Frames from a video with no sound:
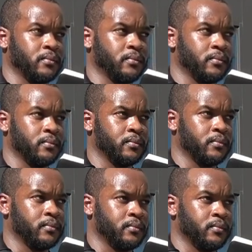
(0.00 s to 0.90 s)

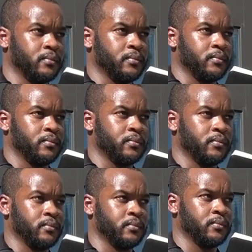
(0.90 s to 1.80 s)

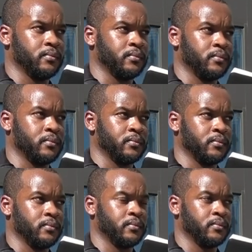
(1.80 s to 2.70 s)

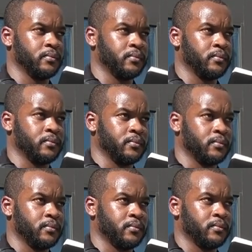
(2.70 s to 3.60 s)

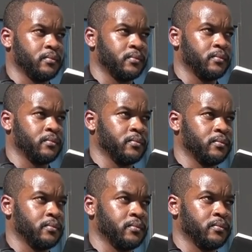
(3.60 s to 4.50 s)

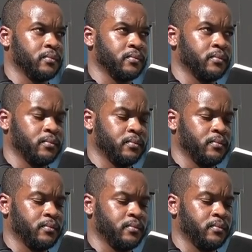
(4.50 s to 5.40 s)

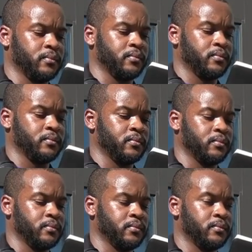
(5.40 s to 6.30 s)

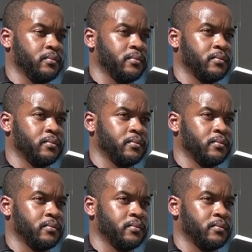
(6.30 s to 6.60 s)
This person isn't speaking.